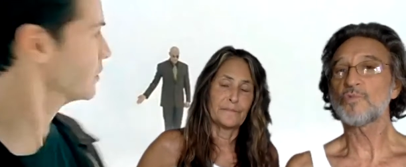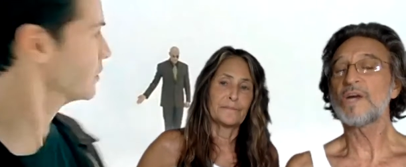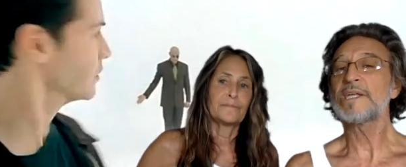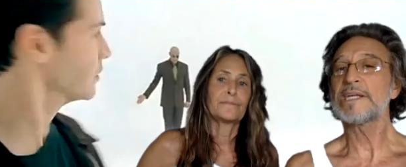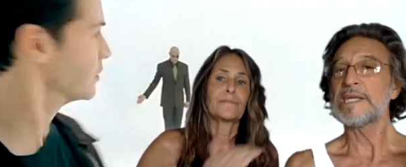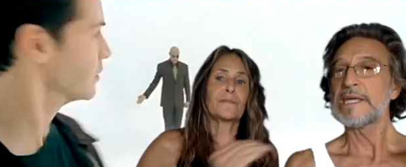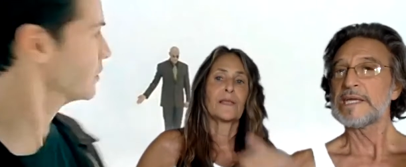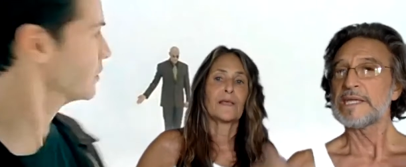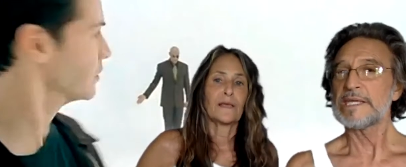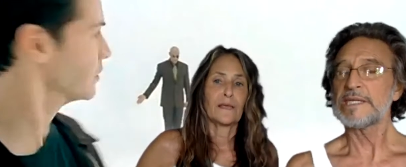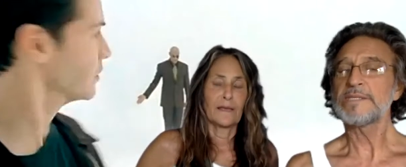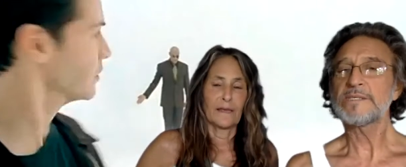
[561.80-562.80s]
Speaker 1: running
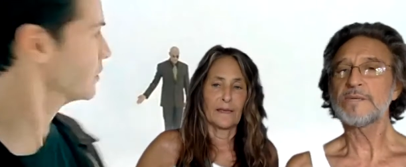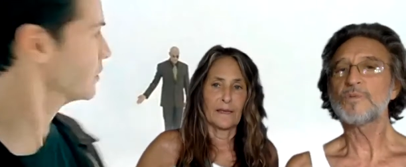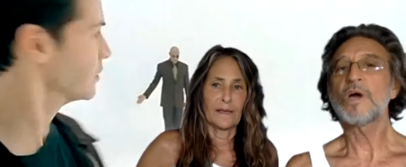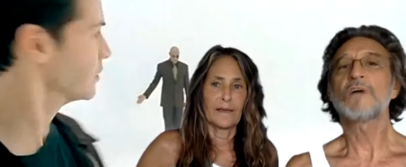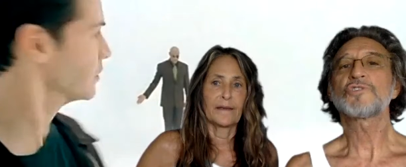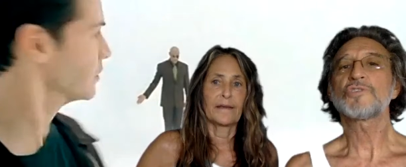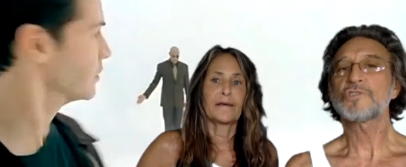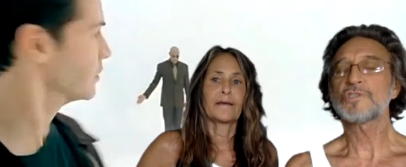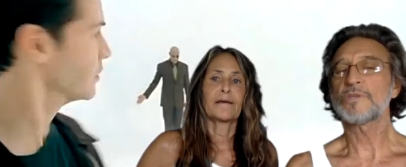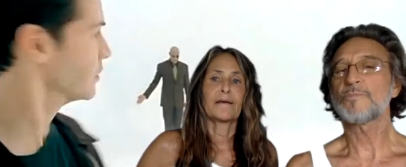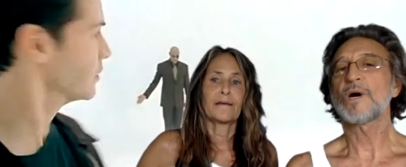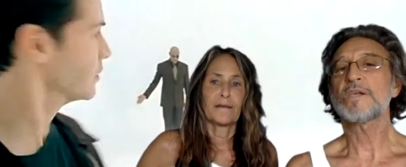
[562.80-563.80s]
in the subconscious, in
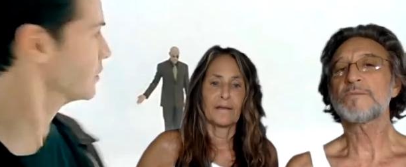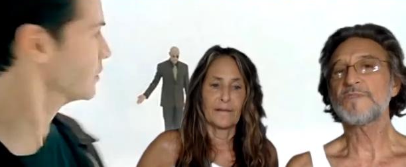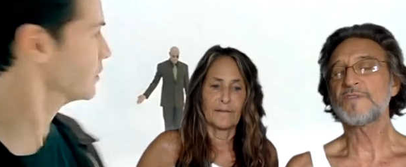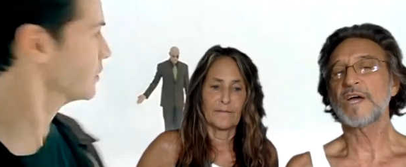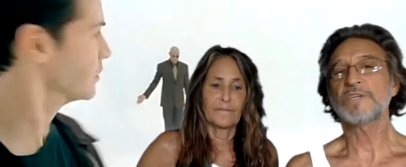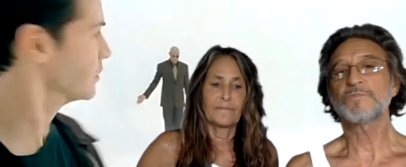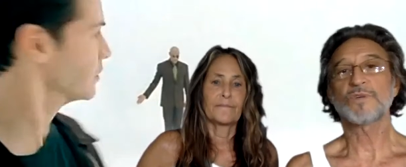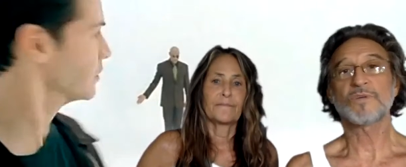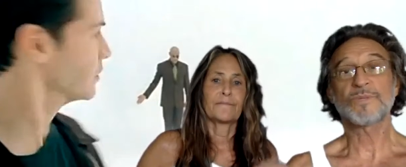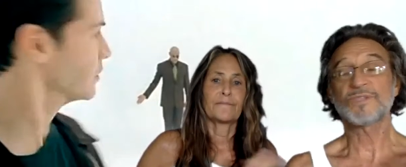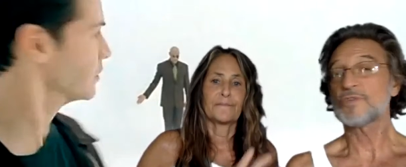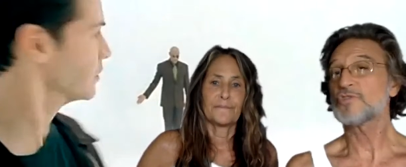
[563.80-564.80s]
the bottom of the iceberg,
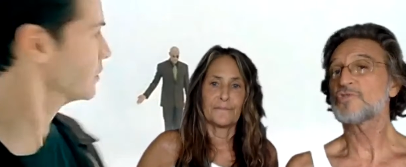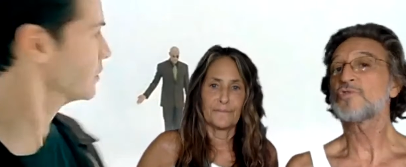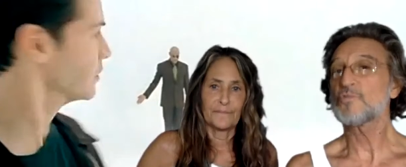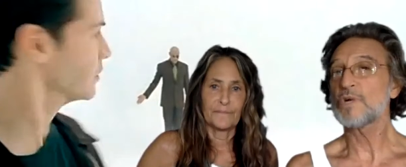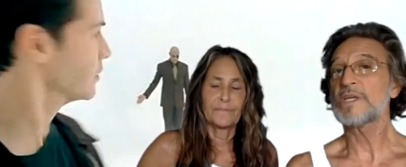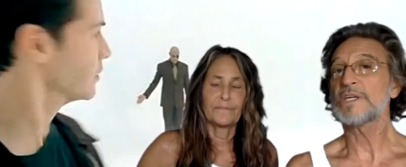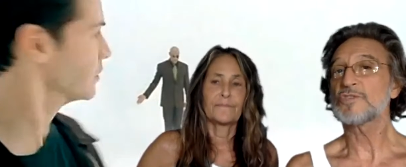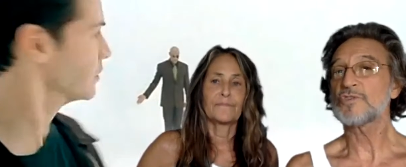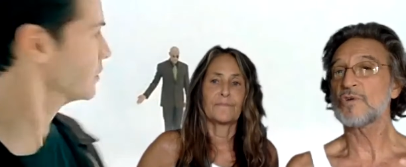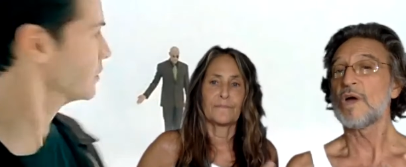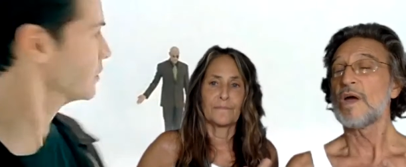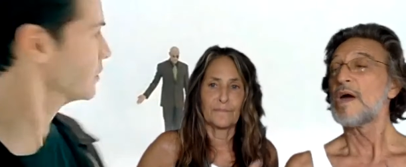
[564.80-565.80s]
but they're still running.
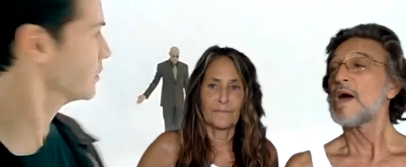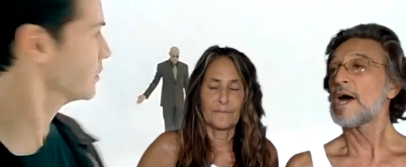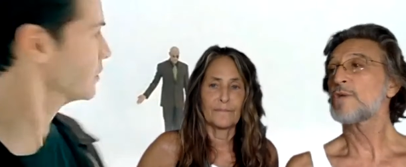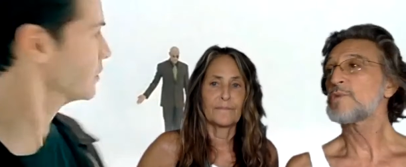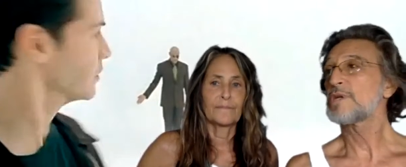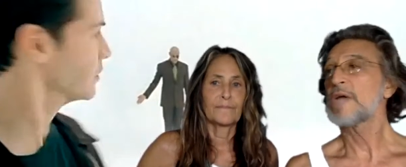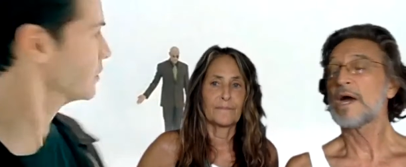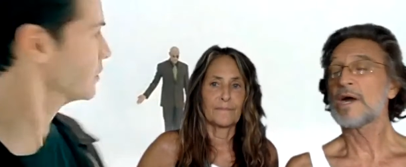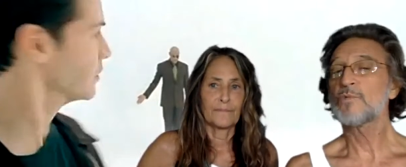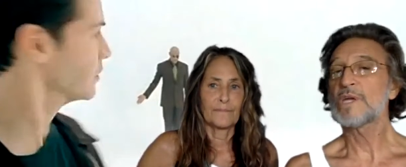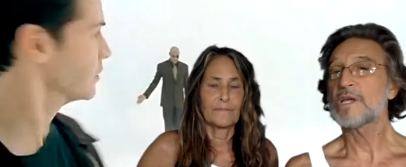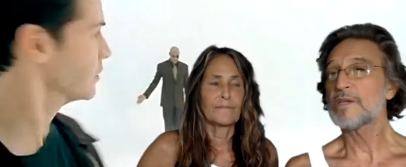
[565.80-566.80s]
So how do we how do
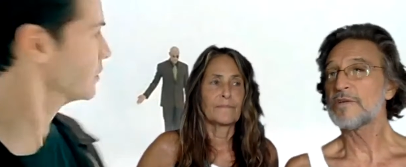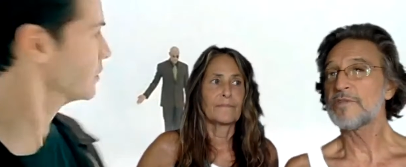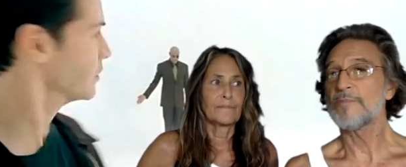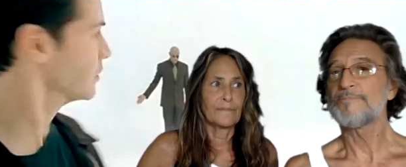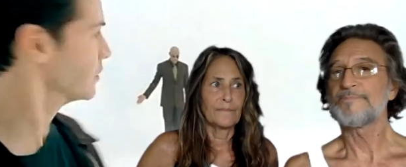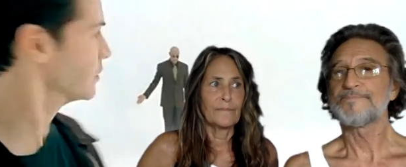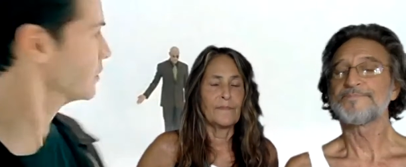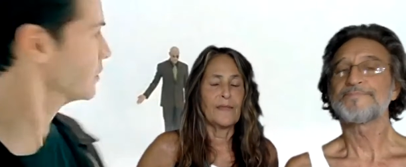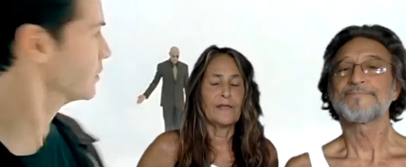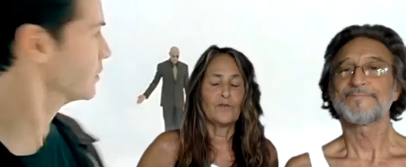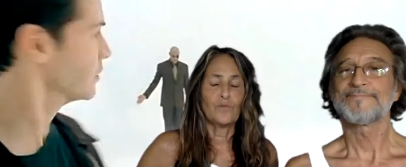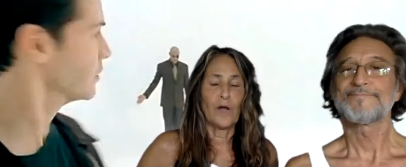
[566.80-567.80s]
we clear them?
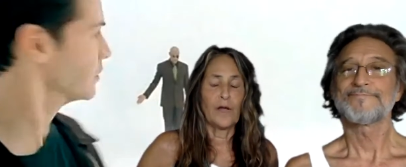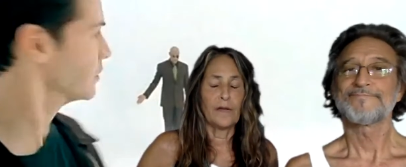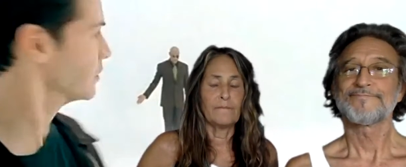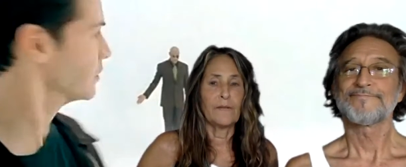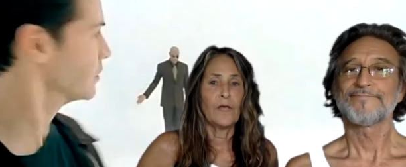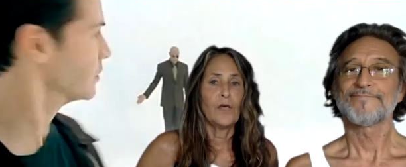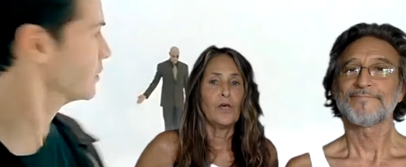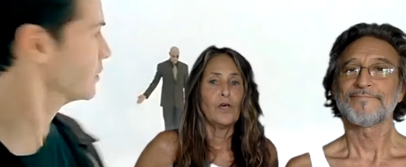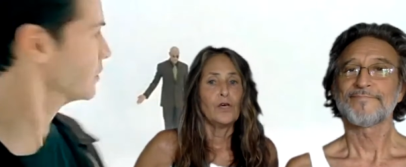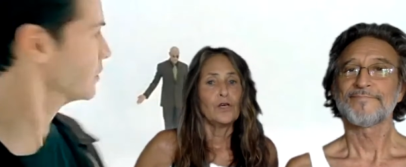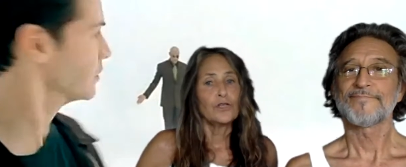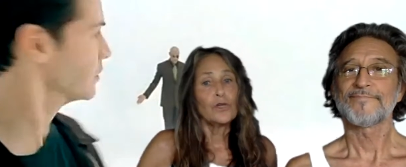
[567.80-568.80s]
Speaker 2: That's right.
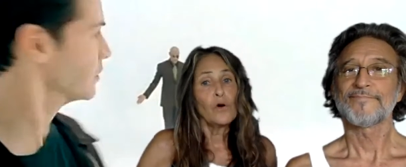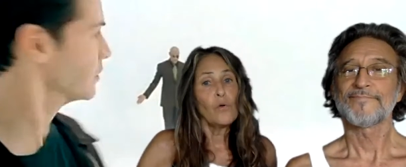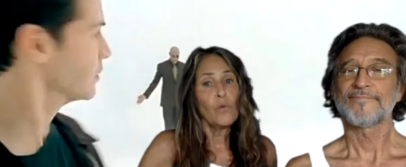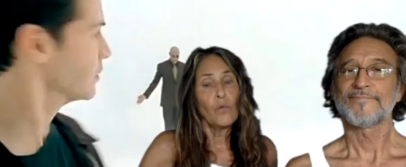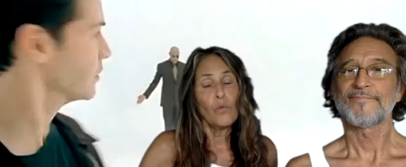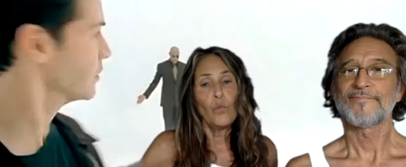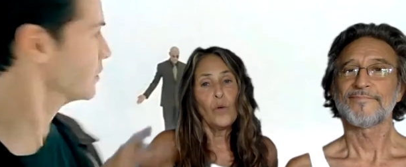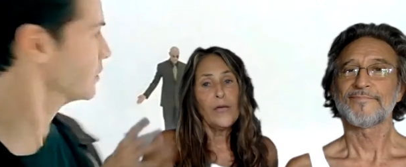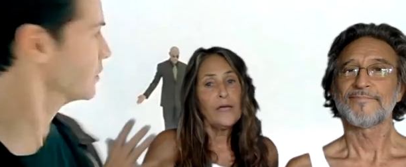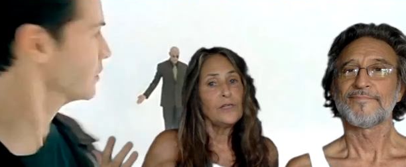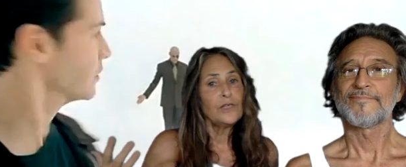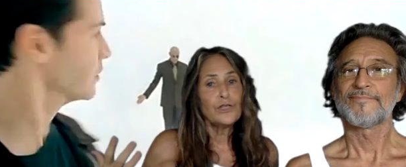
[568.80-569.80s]
So
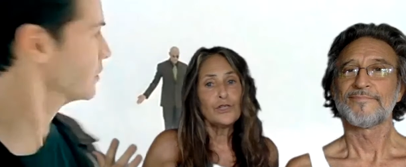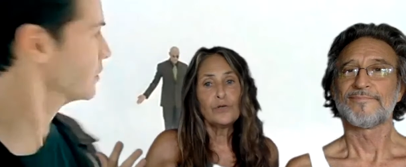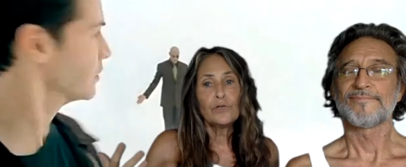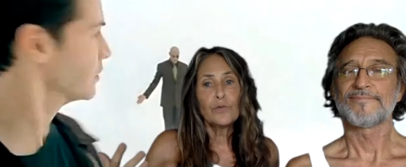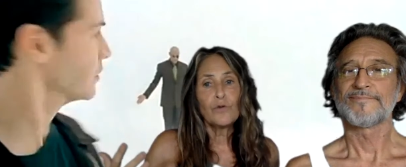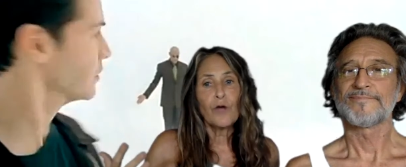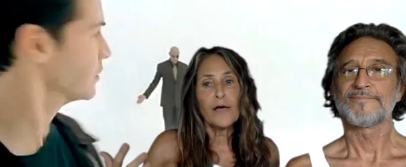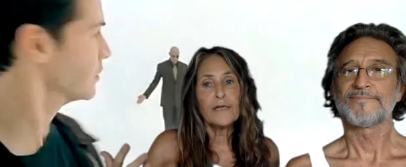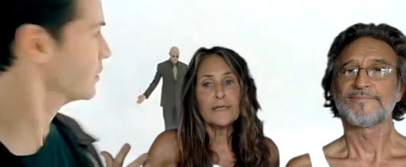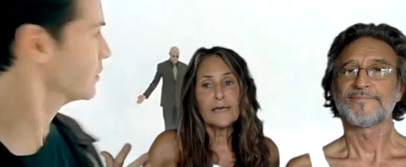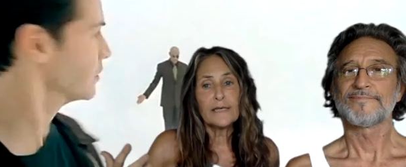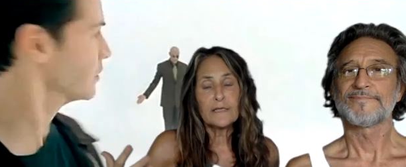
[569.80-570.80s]
we just use a
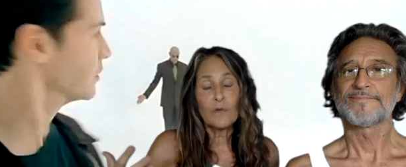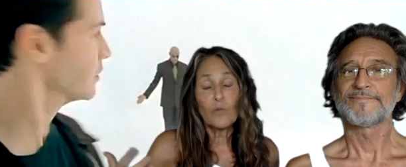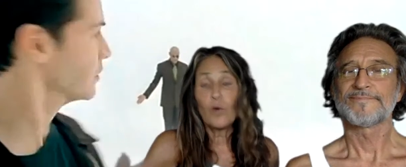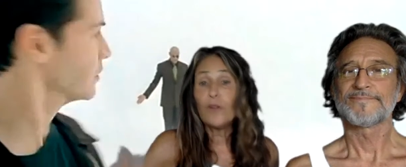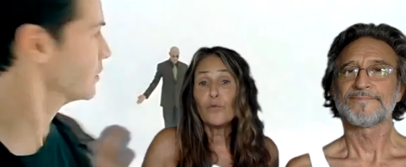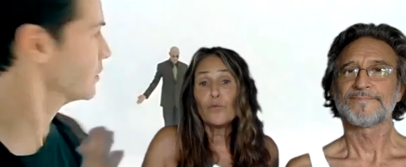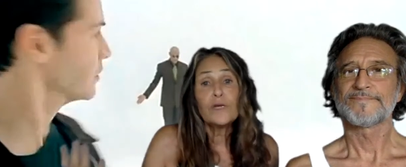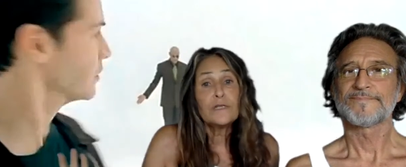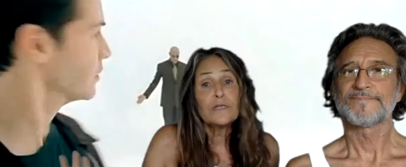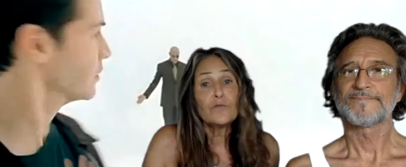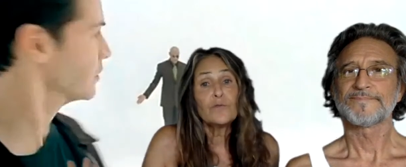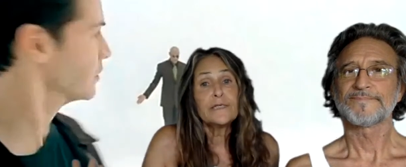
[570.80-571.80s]
process. One of the
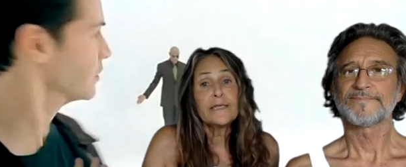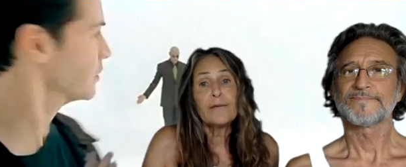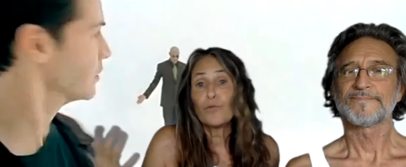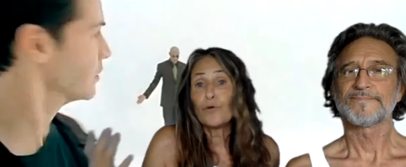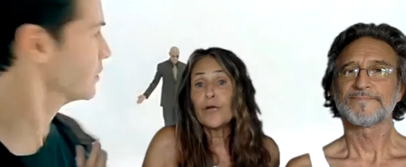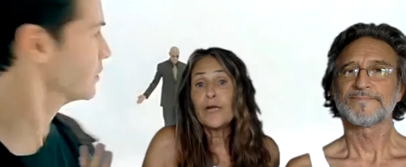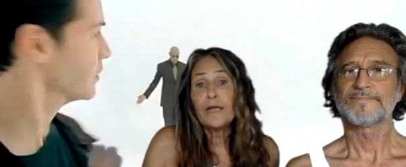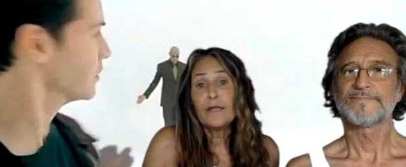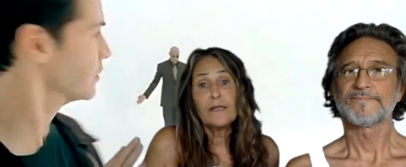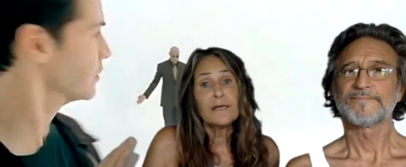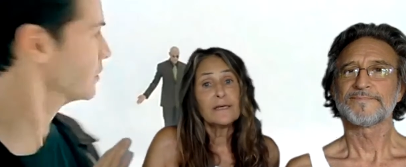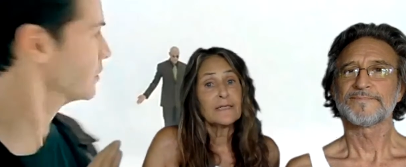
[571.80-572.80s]
reasons we say breathe,
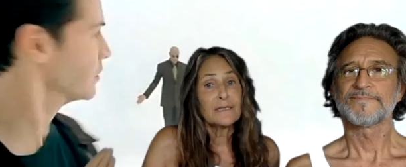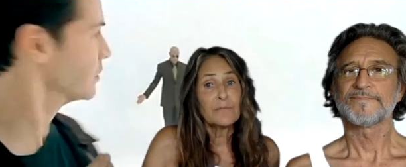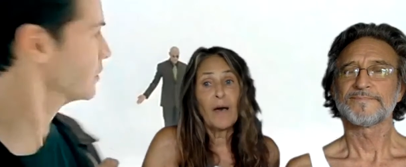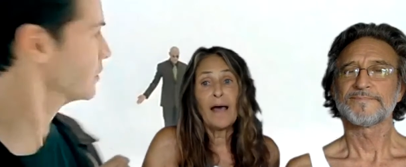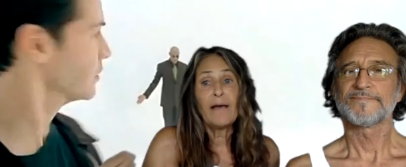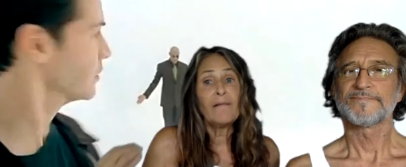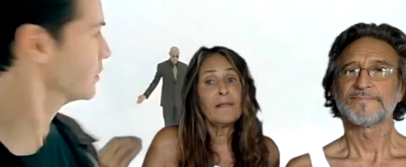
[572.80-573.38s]
smile,